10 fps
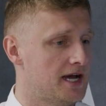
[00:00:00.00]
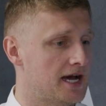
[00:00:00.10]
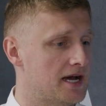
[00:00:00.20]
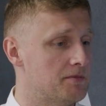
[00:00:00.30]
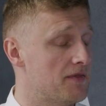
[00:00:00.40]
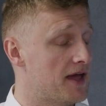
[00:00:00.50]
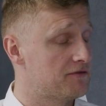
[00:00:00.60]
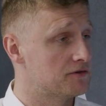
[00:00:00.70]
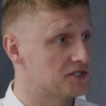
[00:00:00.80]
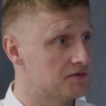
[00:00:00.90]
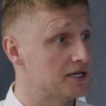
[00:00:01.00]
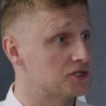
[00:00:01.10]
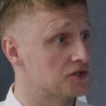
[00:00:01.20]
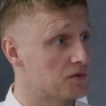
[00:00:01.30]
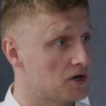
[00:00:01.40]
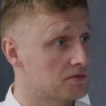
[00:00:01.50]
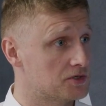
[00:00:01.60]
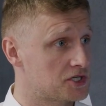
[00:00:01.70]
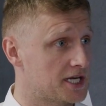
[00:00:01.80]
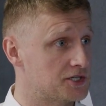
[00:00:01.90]
And therefore, as you mentioned, the
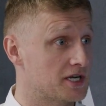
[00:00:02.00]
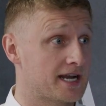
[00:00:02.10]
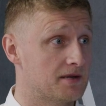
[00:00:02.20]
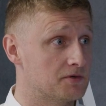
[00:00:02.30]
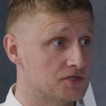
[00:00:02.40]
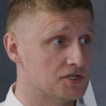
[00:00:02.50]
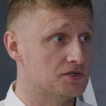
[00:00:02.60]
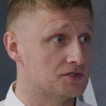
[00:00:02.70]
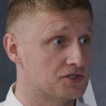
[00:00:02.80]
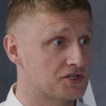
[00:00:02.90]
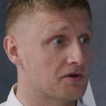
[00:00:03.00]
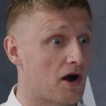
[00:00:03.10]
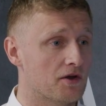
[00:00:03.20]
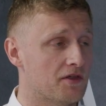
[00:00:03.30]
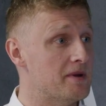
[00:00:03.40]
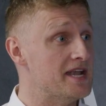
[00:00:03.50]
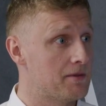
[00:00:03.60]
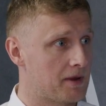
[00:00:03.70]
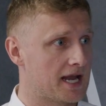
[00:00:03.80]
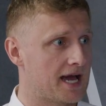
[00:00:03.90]
whiteboard schedule enables users to either
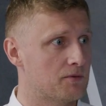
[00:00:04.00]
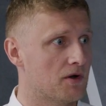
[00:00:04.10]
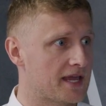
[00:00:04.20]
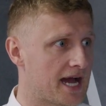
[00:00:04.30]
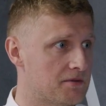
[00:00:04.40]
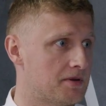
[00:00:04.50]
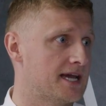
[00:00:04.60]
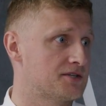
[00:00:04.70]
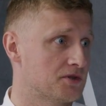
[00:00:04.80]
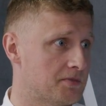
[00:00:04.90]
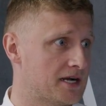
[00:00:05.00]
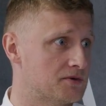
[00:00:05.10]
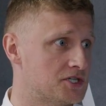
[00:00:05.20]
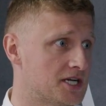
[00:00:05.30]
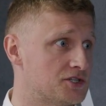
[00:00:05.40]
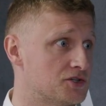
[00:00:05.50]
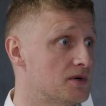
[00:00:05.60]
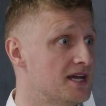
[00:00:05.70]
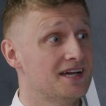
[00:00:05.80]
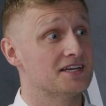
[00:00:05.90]
manipulate what the APS or the backward
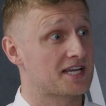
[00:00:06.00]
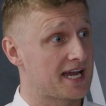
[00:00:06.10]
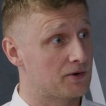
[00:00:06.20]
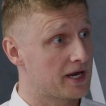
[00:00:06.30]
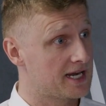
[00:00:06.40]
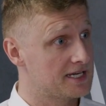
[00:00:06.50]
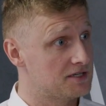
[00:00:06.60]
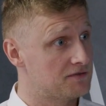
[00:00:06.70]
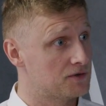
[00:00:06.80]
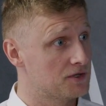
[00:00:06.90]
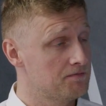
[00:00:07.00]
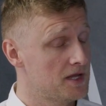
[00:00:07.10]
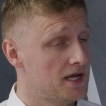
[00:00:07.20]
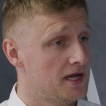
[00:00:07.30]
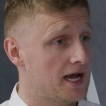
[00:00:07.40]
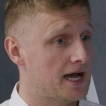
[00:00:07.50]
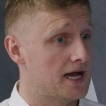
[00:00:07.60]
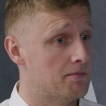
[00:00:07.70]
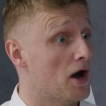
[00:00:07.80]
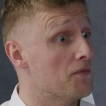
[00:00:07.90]
schedule has calculated for them.
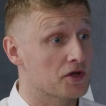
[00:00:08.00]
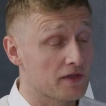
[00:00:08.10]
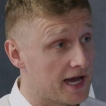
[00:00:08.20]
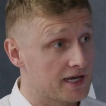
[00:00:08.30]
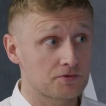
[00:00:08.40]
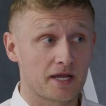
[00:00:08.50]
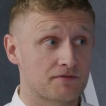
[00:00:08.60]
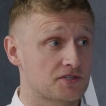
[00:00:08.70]
On the other hand, we have